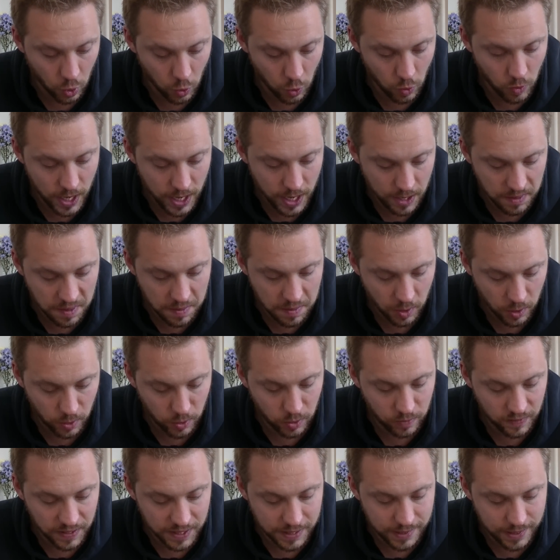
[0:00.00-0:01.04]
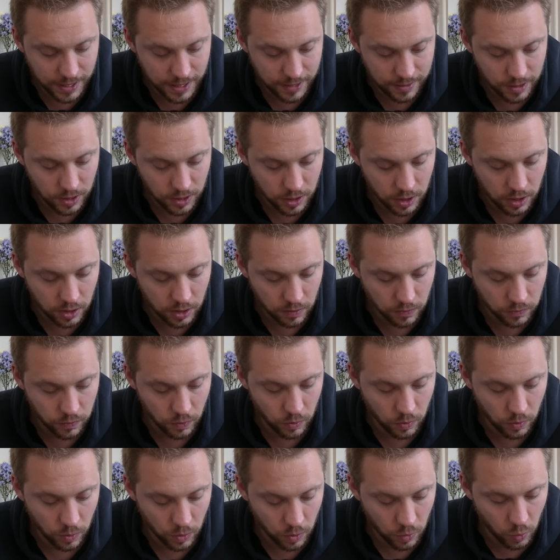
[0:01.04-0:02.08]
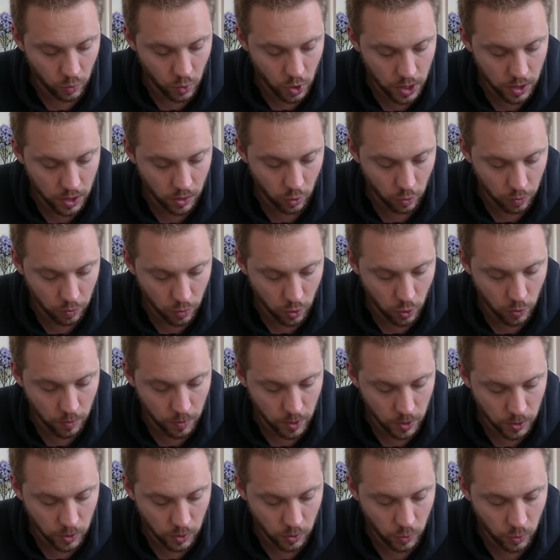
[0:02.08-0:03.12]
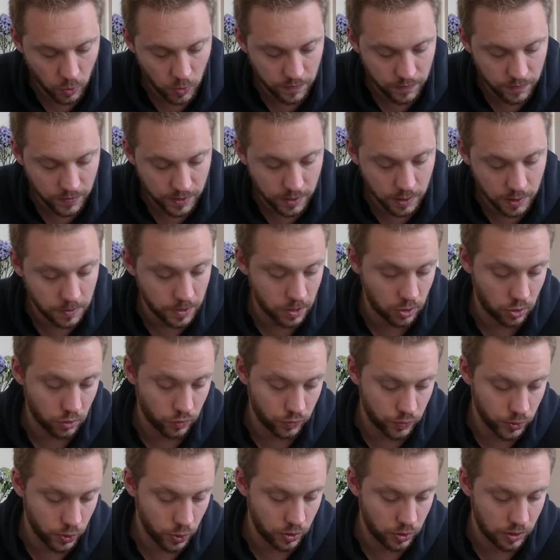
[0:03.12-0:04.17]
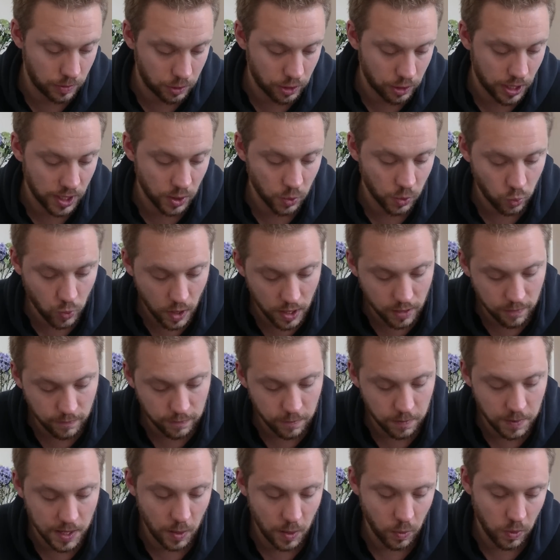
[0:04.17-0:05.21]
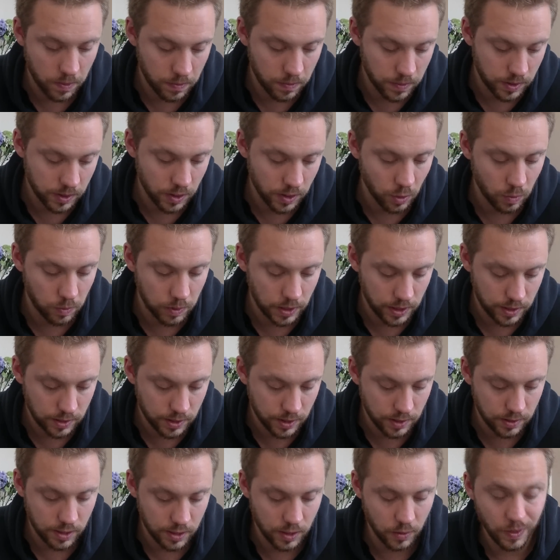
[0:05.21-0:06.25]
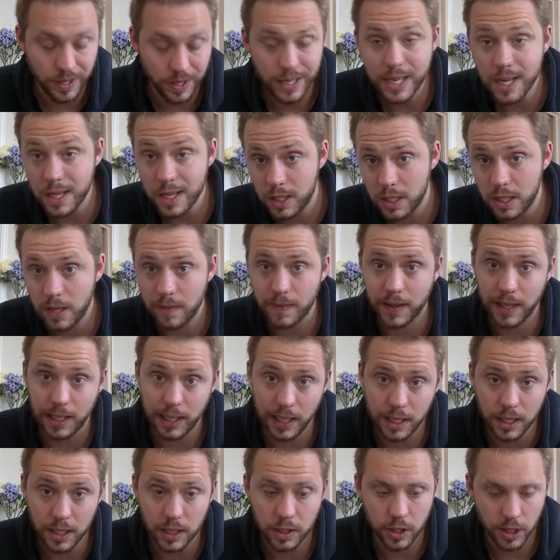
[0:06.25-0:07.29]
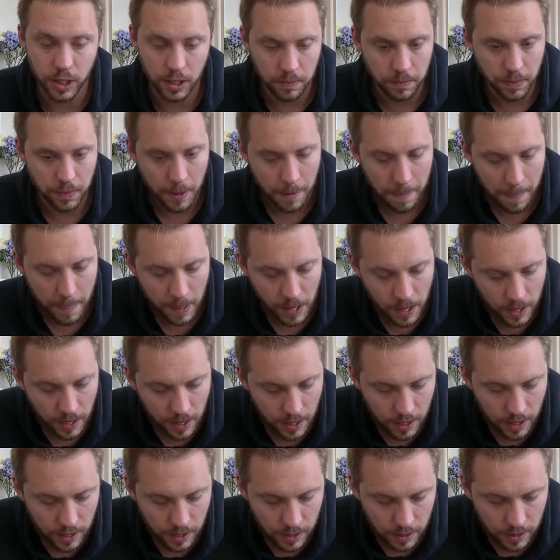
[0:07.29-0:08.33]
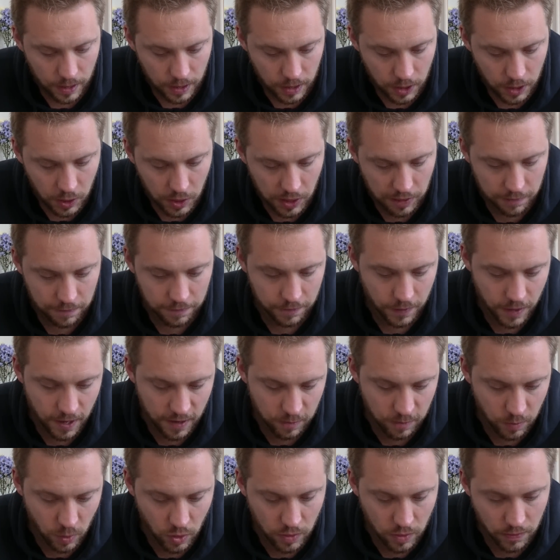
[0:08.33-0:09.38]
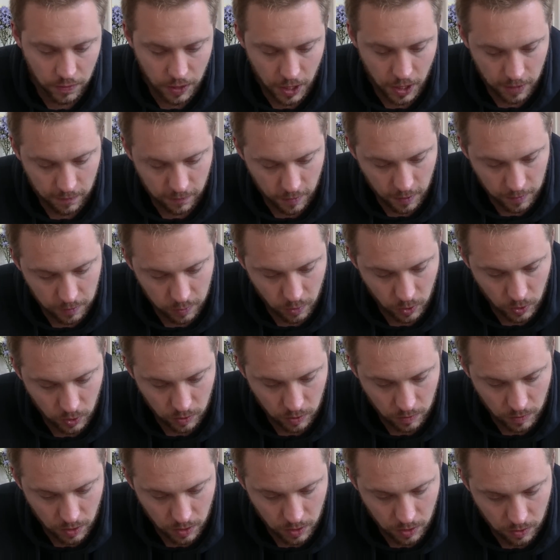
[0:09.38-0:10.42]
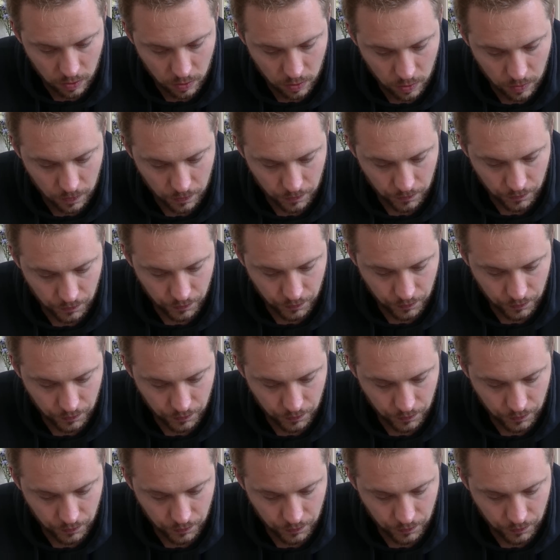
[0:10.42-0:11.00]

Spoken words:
All enemy models within 6 inches of one or more model with this special rule subtract 1 from their weapon skill, ballistic skill, initiative and leadership. You can have 5 more at 35 points a model.